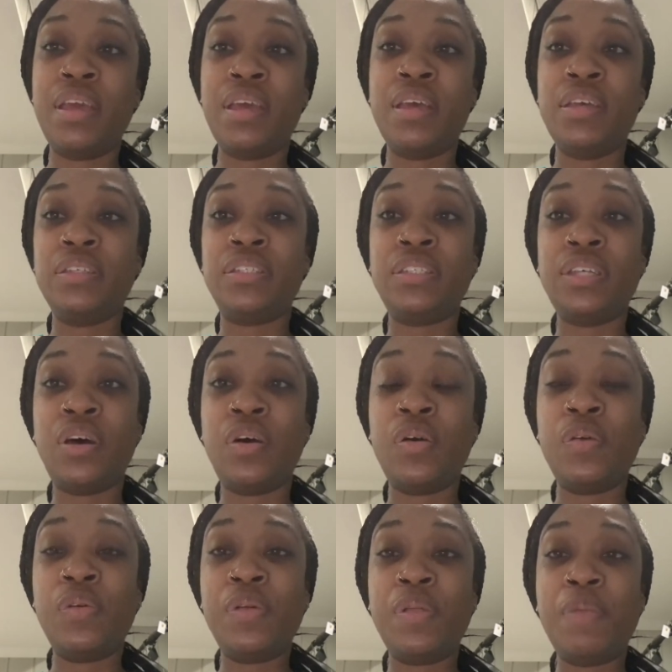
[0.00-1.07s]

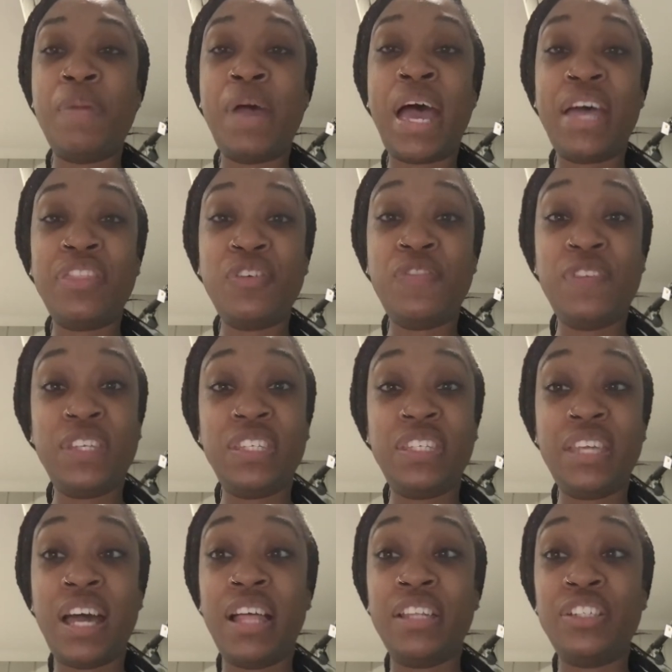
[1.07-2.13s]
So,
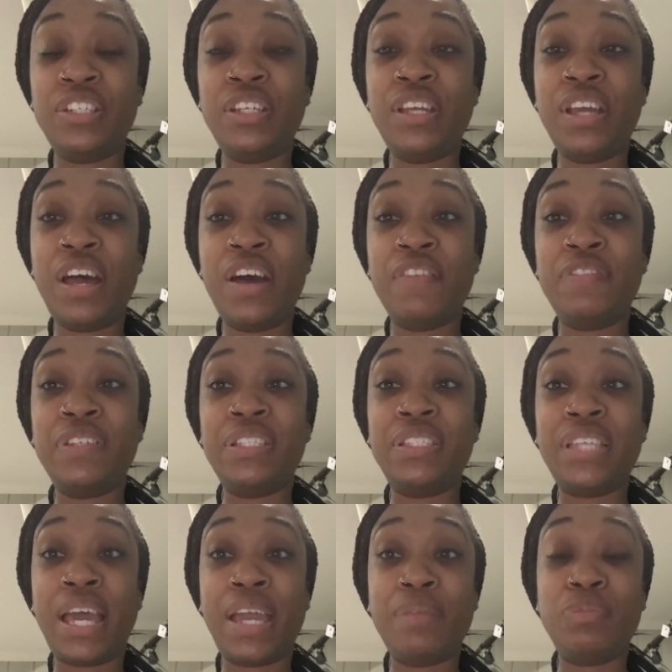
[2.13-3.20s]
pathophysiology of
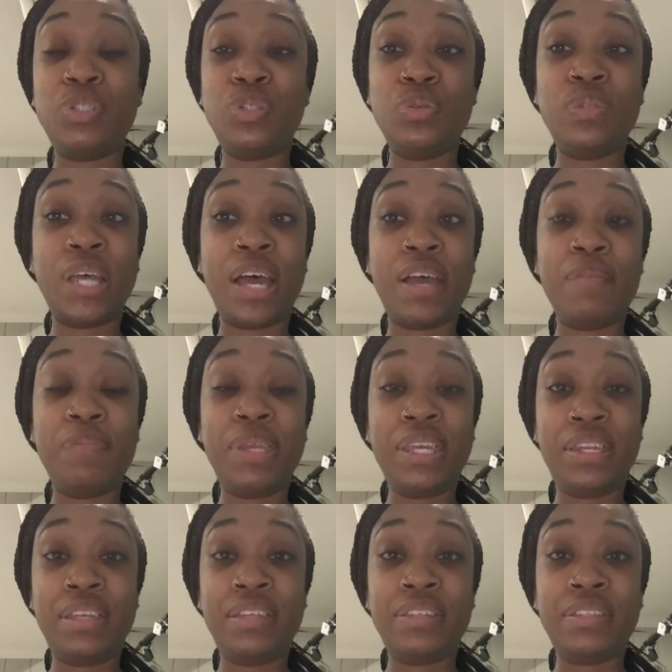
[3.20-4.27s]
type 2
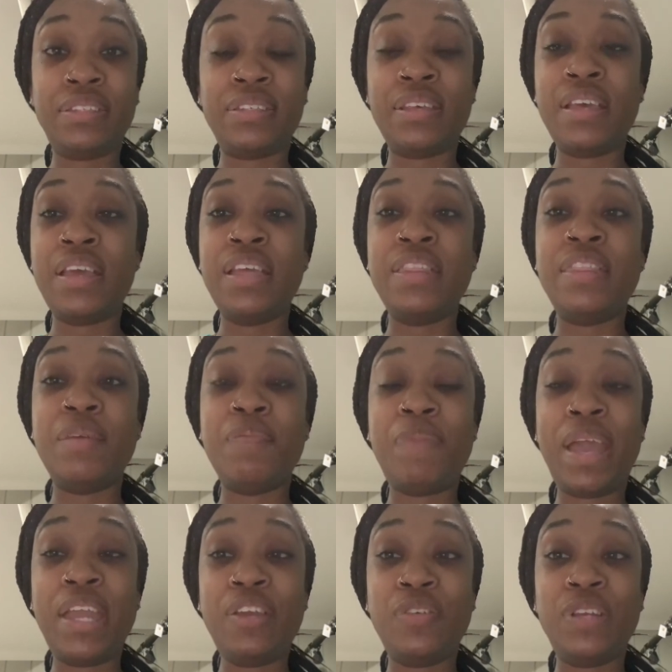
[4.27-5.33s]
diabetes. The
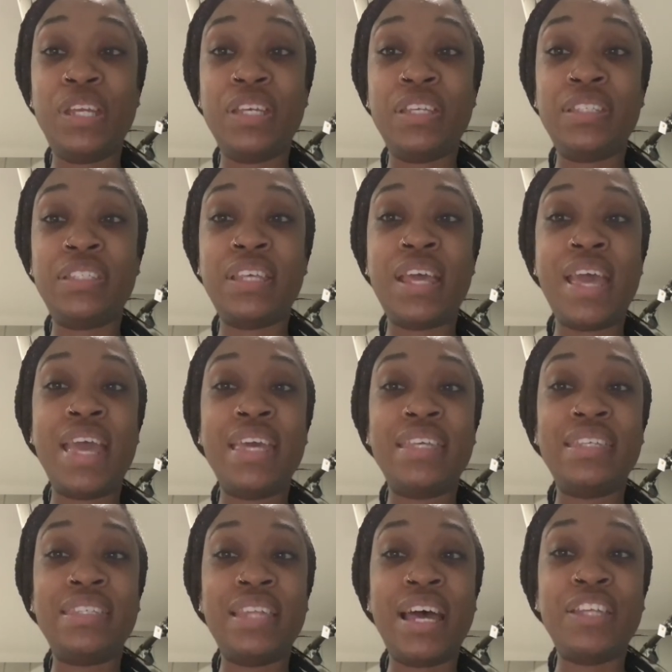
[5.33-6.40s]
pancreas
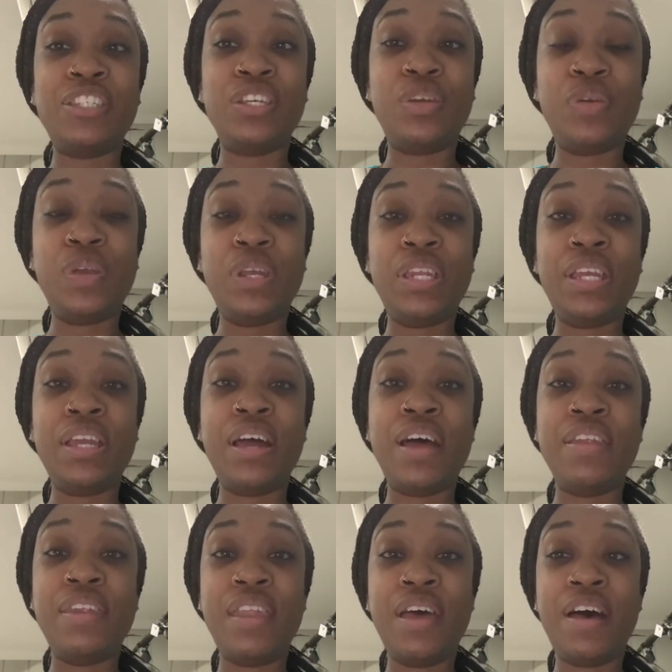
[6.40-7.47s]
is not secreting
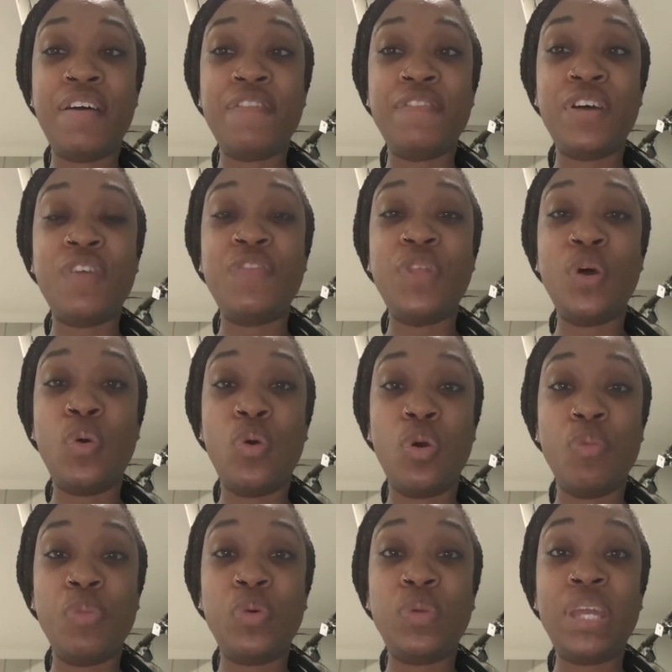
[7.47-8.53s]
enough of the hormone